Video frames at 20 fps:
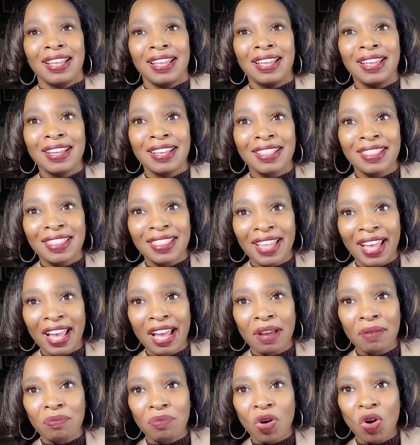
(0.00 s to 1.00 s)
in
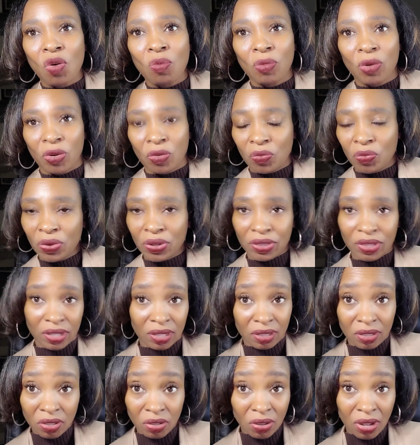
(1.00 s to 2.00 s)
that moment with a
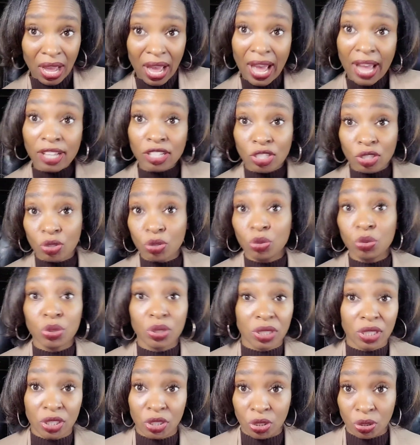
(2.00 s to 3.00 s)
little high school
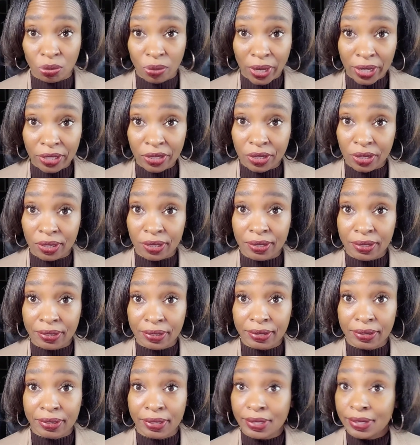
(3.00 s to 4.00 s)
situation,
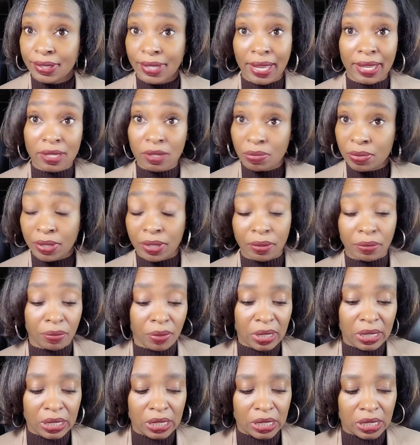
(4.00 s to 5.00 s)
because that's what it
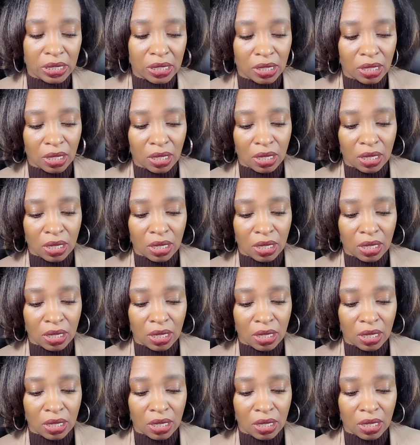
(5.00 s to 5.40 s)
was.